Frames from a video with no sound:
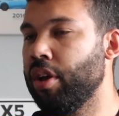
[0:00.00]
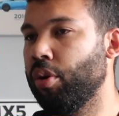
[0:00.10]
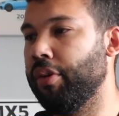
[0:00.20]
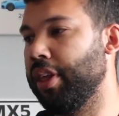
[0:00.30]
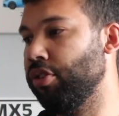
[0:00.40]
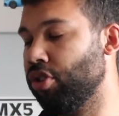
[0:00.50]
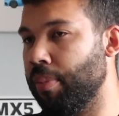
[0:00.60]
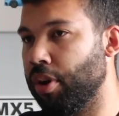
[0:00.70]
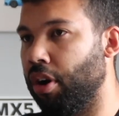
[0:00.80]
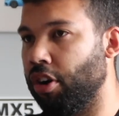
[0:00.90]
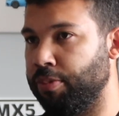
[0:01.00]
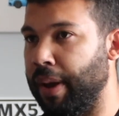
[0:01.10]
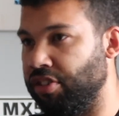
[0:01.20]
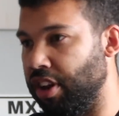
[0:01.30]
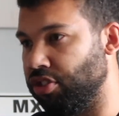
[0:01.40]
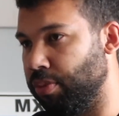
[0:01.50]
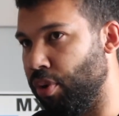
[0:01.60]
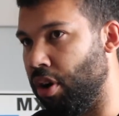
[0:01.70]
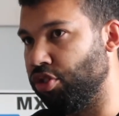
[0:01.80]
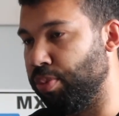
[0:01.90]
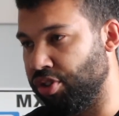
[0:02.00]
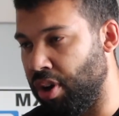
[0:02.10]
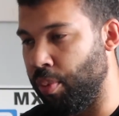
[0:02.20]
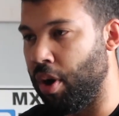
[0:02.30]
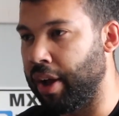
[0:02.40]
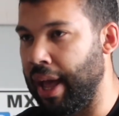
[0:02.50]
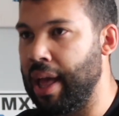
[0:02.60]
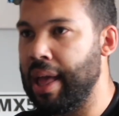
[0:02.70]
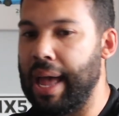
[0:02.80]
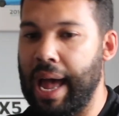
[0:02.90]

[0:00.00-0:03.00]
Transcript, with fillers: We've got the German car specialist branch which I work at,